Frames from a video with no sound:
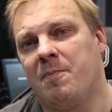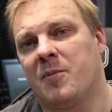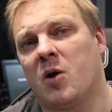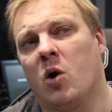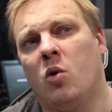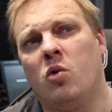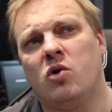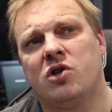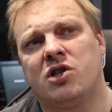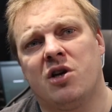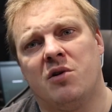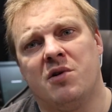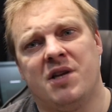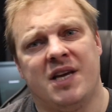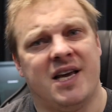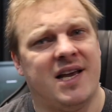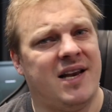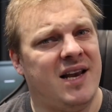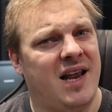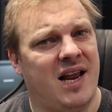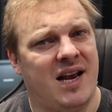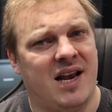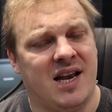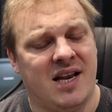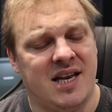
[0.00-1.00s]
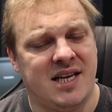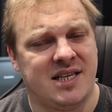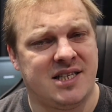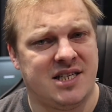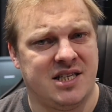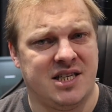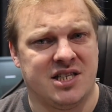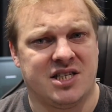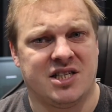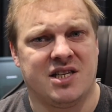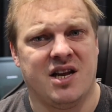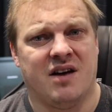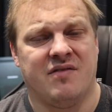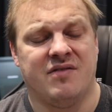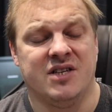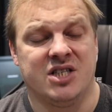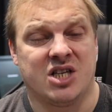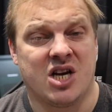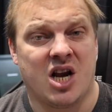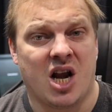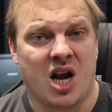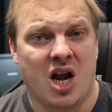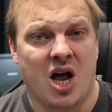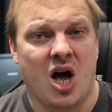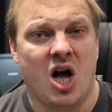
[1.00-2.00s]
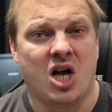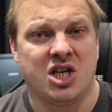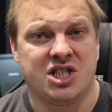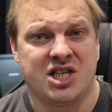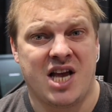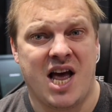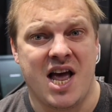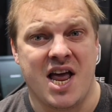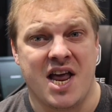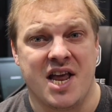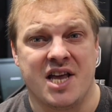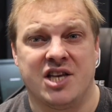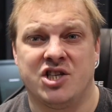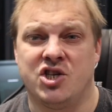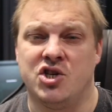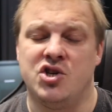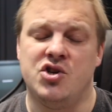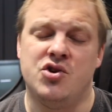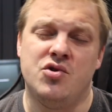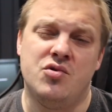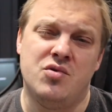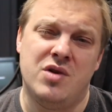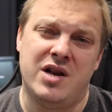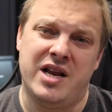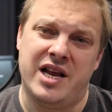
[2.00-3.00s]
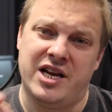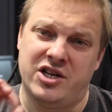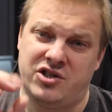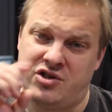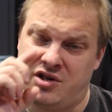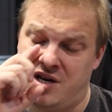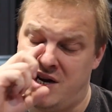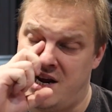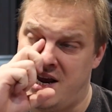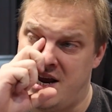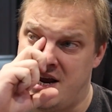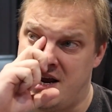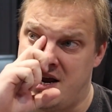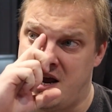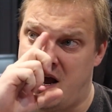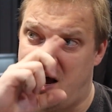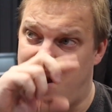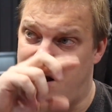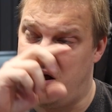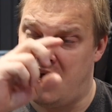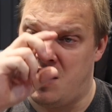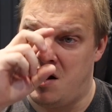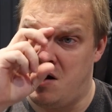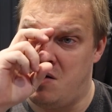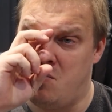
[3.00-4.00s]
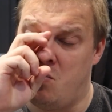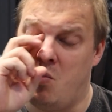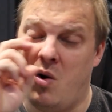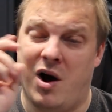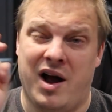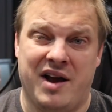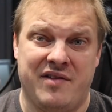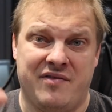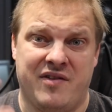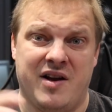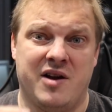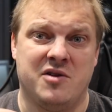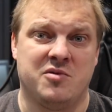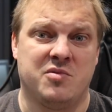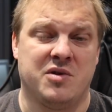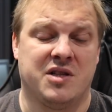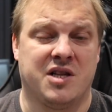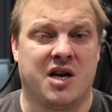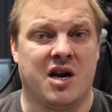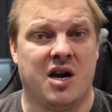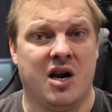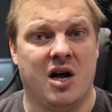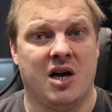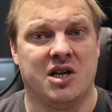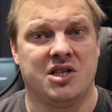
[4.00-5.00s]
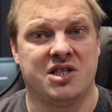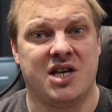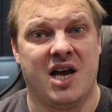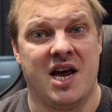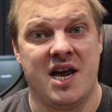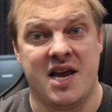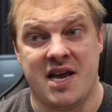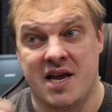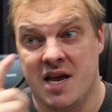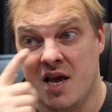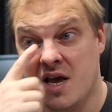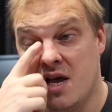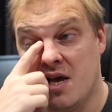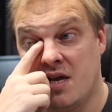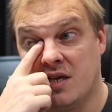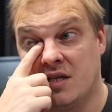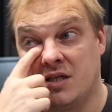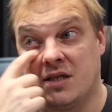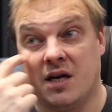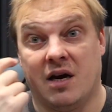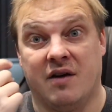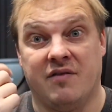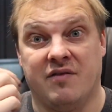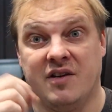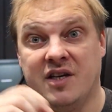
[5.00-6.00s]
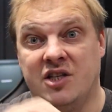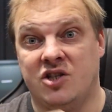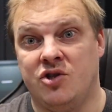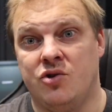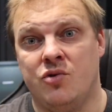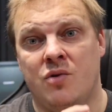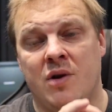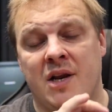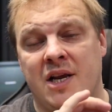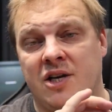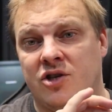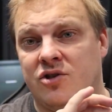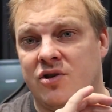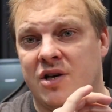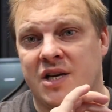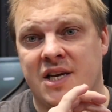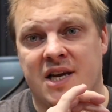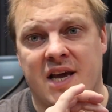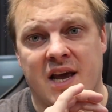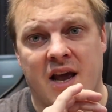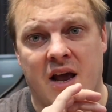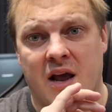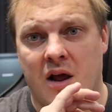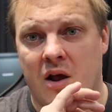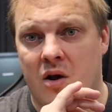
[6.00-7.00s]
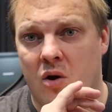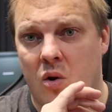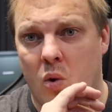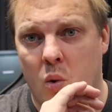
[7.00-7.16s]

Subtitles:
Also, the Alicia stuff is Class A, so you literally, what I found with the Class A stuff is you literally get